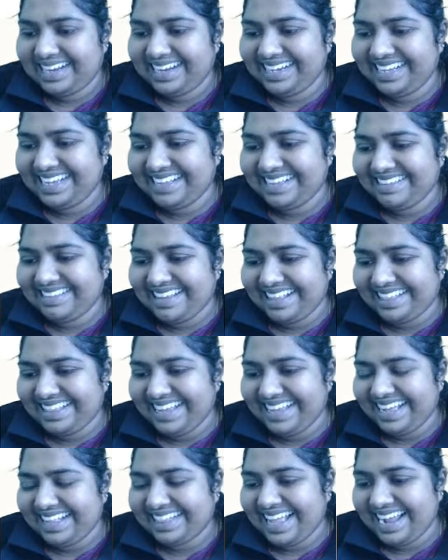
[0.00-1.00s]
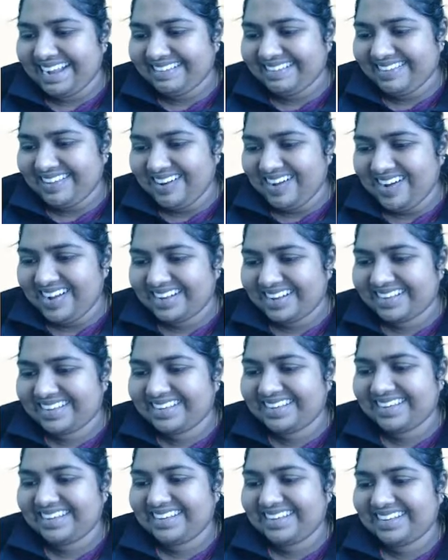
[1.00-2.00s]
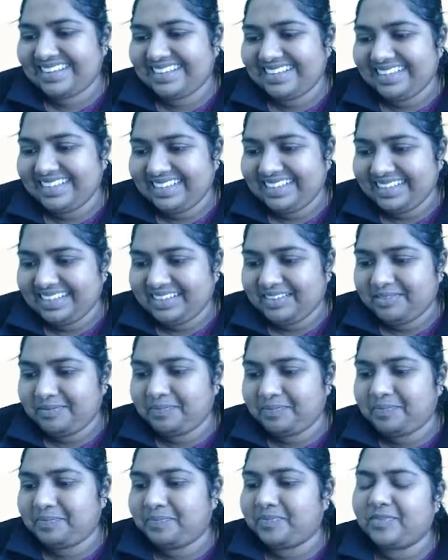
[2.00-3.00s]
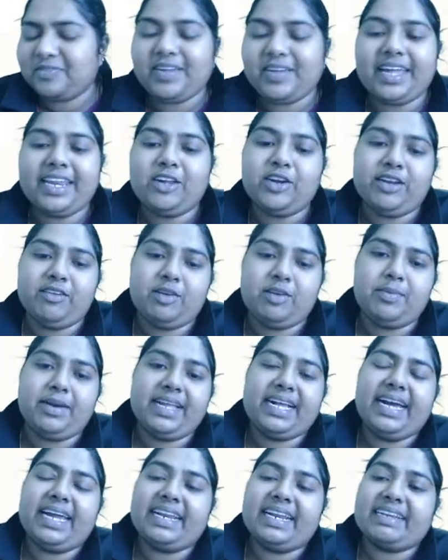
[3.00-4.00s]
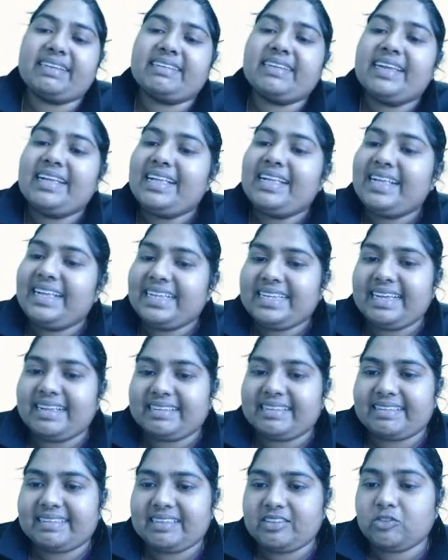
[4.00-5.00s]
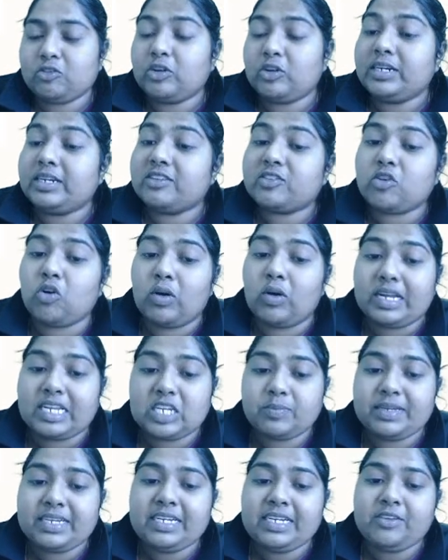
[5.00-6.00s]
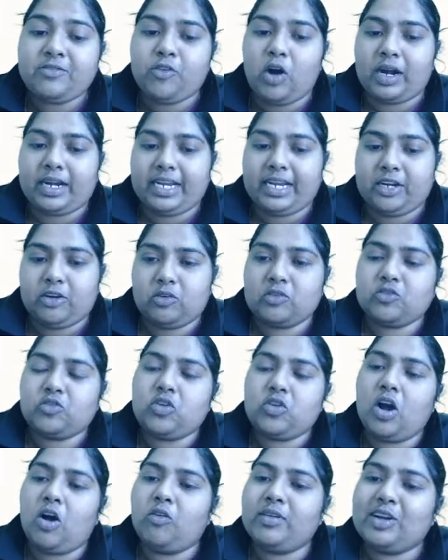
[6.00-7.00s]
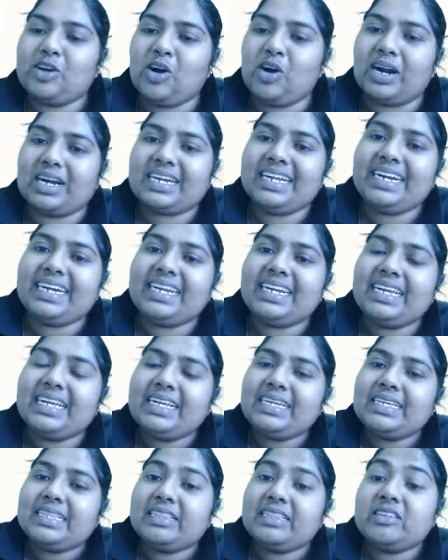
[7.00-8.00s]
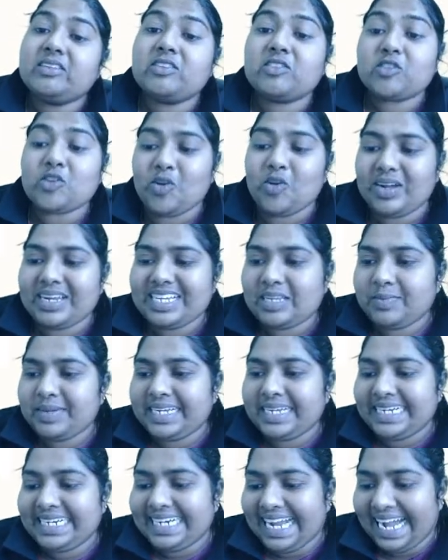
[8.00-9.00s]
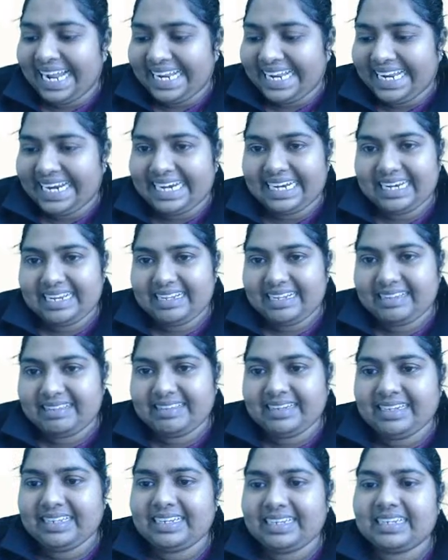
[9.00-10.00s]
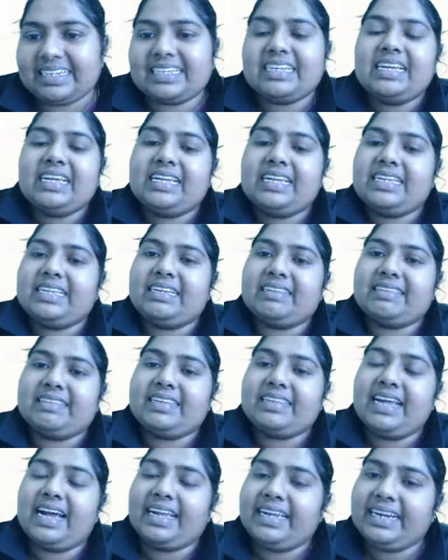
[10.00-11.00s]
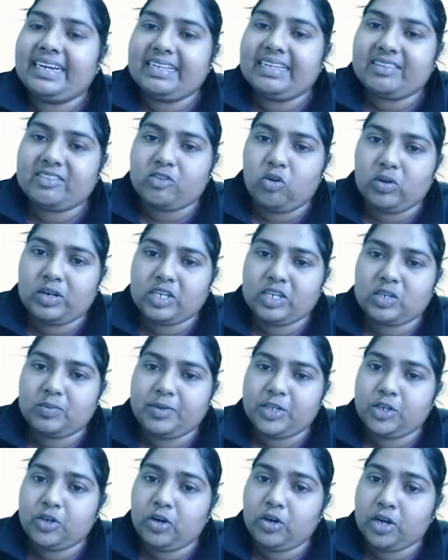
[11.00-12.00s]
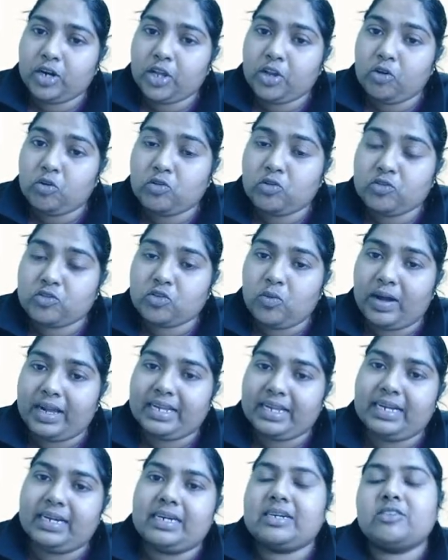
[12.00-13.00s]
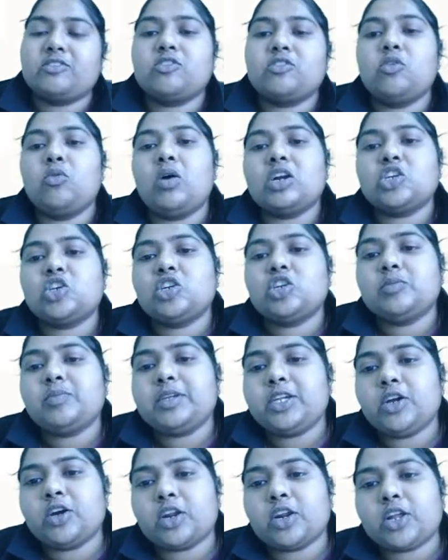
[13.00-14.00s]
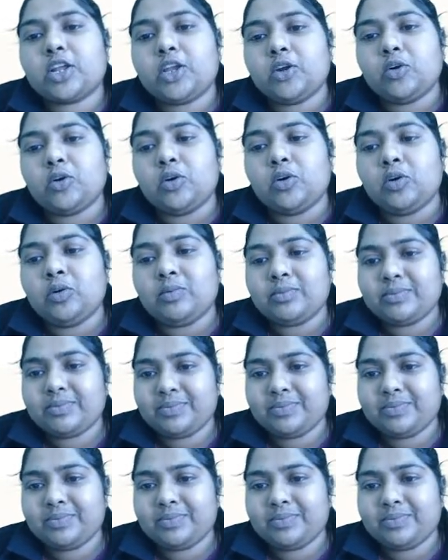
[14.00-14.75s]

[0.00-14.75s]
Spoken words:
Yes, Sandhya. Thanks a lot. Very good, everybody. Correct. Yes. So it is going to be 42. So how we got it? This is going to be 9, isn't it? Yes, 9 is going to be your Q squared. So what should be your Q?